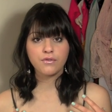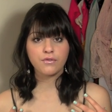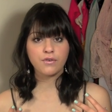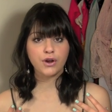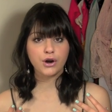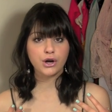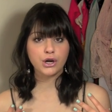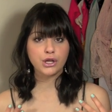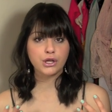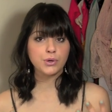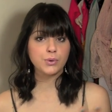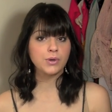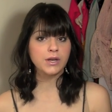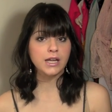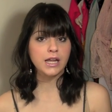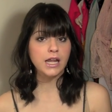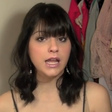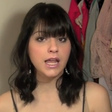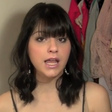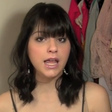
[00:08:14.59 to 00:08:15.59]
very
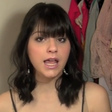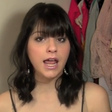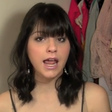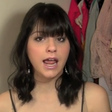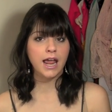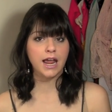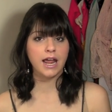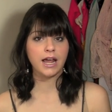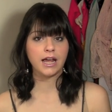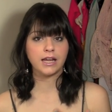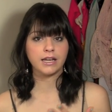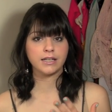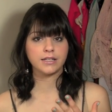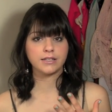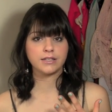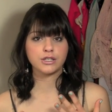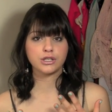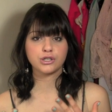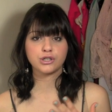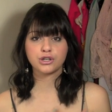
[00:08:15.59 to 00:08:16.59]
unique
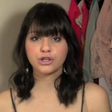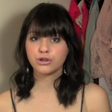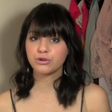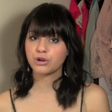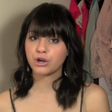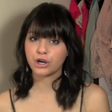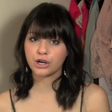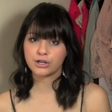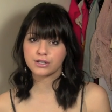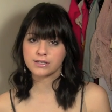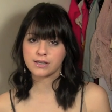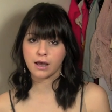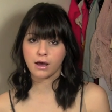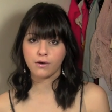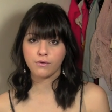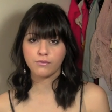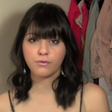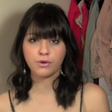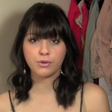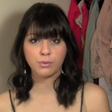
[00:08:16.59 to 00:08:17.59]
and true to
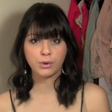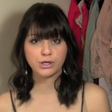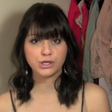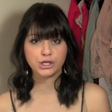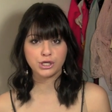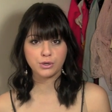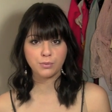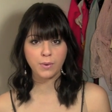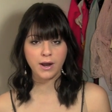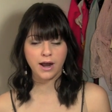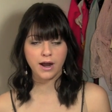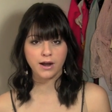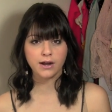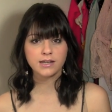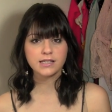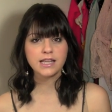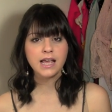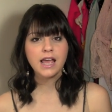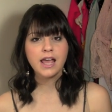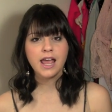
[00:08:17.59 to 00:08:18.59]
herself with what she
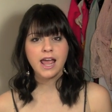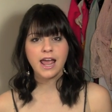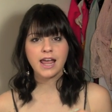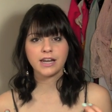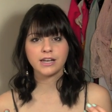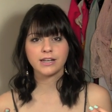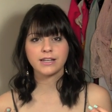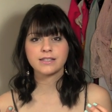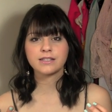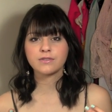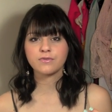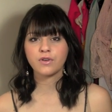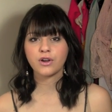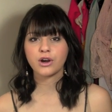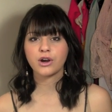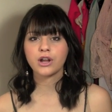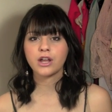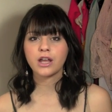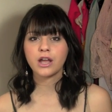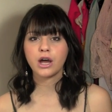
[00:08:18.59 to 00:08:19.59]
wears, and it's
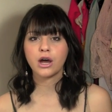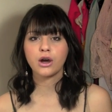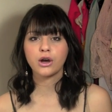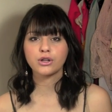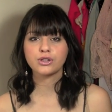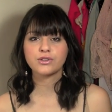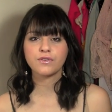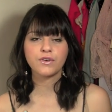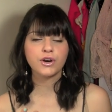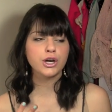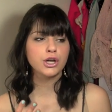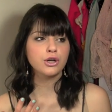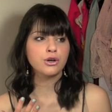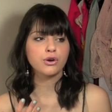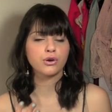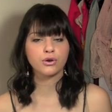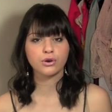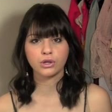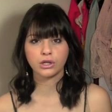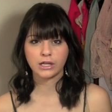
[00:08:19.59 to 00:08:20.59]
very, it's a very
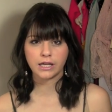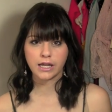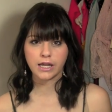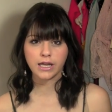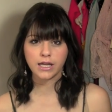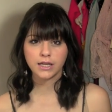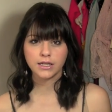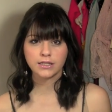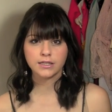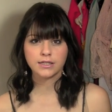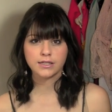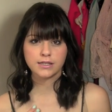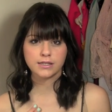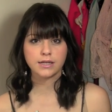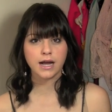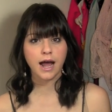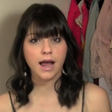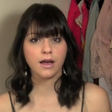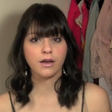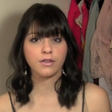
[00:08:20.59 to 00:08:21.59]
girly
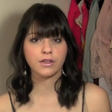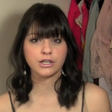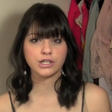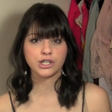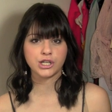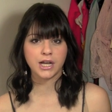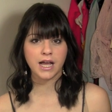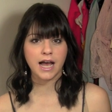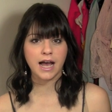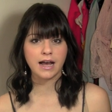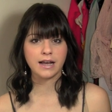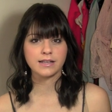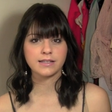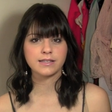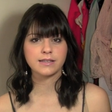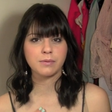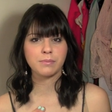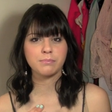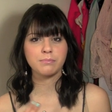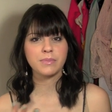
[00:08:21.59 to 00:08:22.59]
style that she
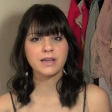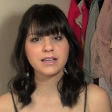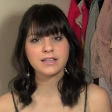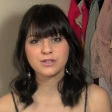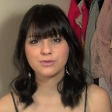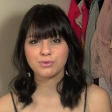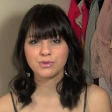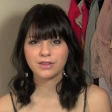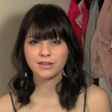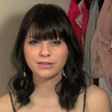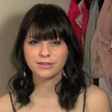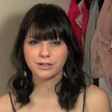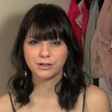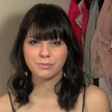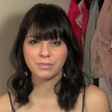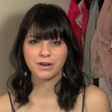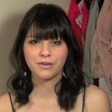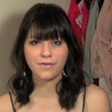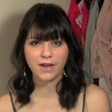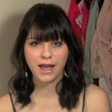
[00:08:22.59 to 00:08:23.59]
has, mixed with a
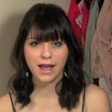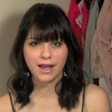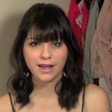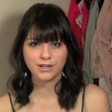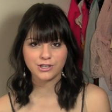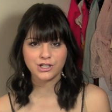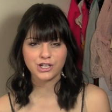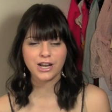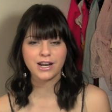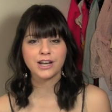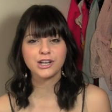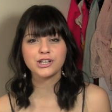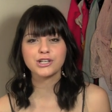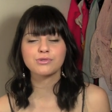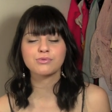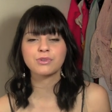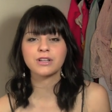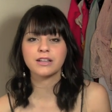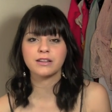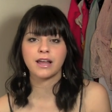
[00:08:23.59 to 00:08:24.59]
little bit of edge, and I
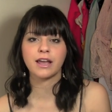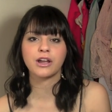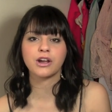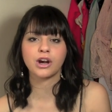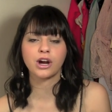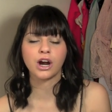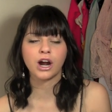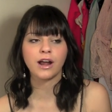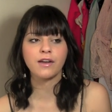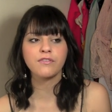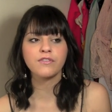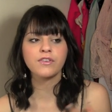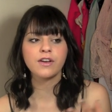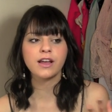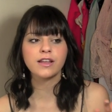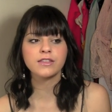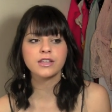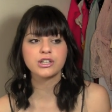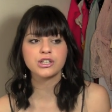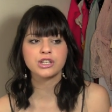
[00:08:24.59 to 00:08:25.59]
just really like her. I
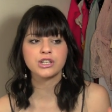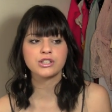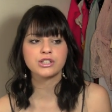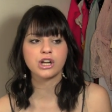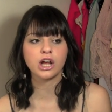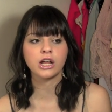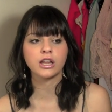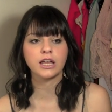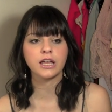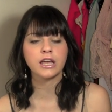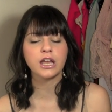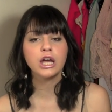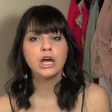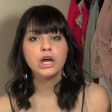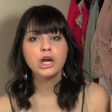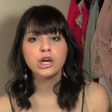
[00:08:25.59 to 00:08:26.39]
find that she's not like